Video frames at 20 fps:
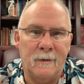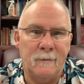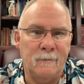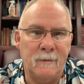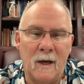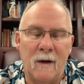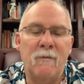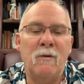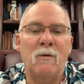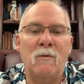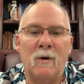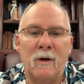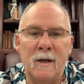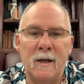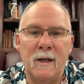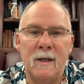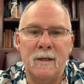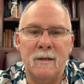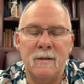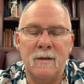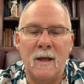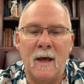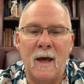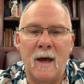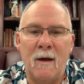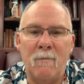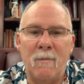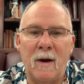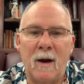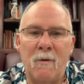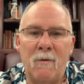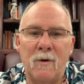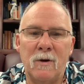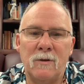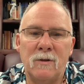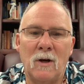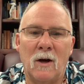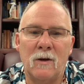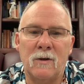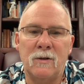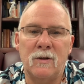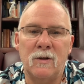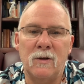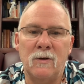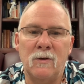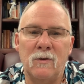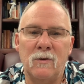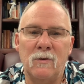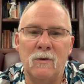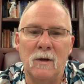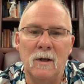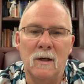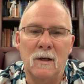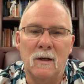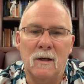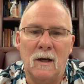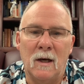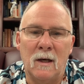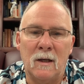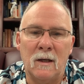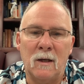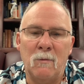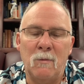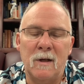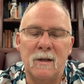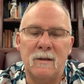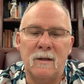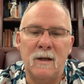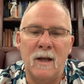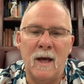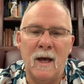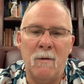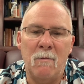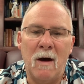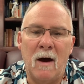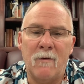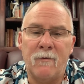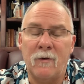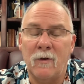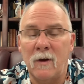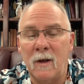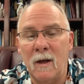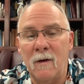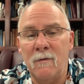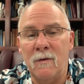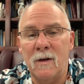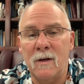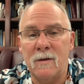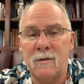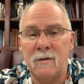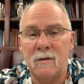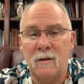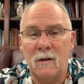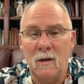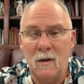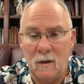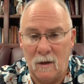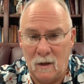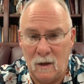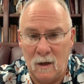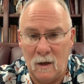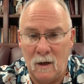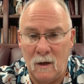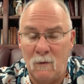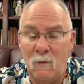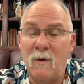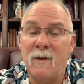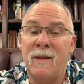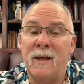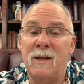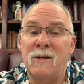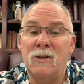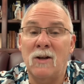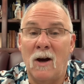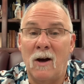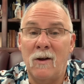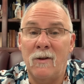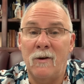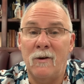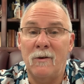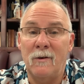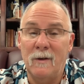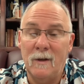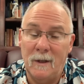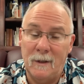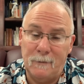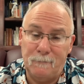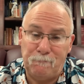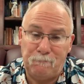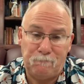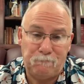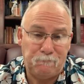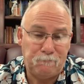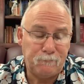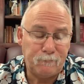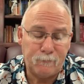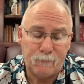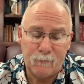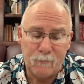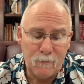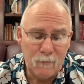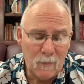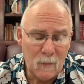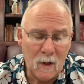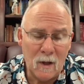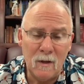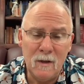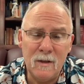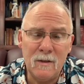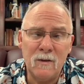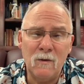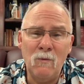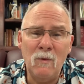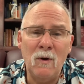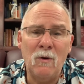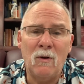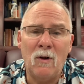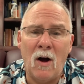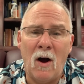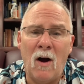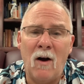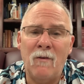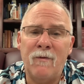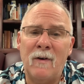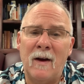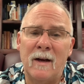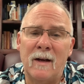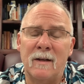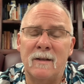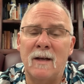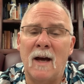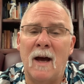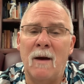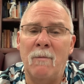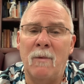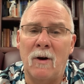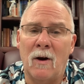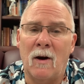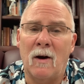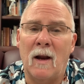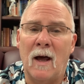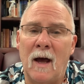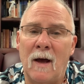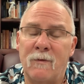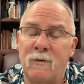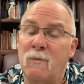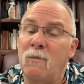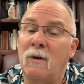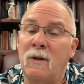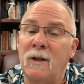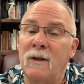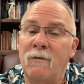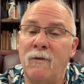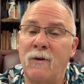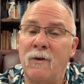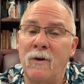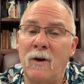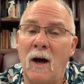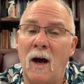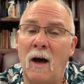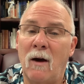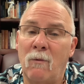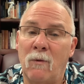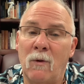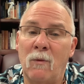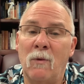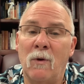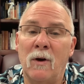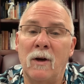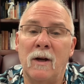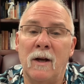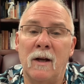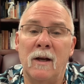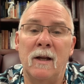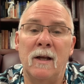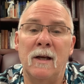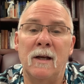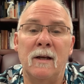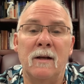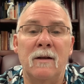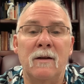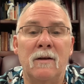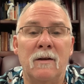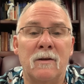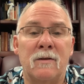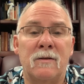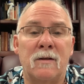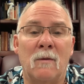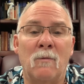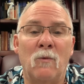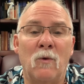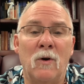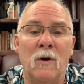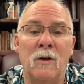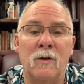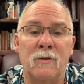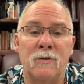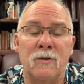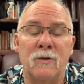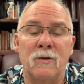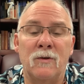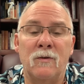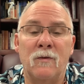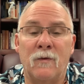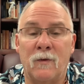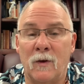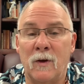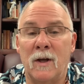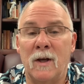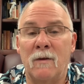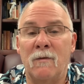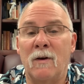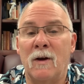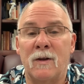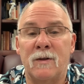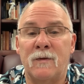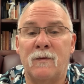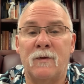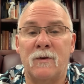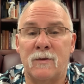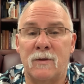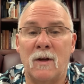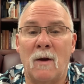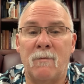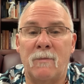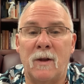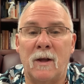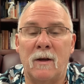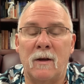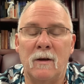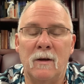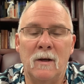Everyone needs that. But I want to talk to you a little bit today about forgiveness with each other. Listen, we'll all find a time in our lives, believe it or not, where we're going to need someone to forgive us for something.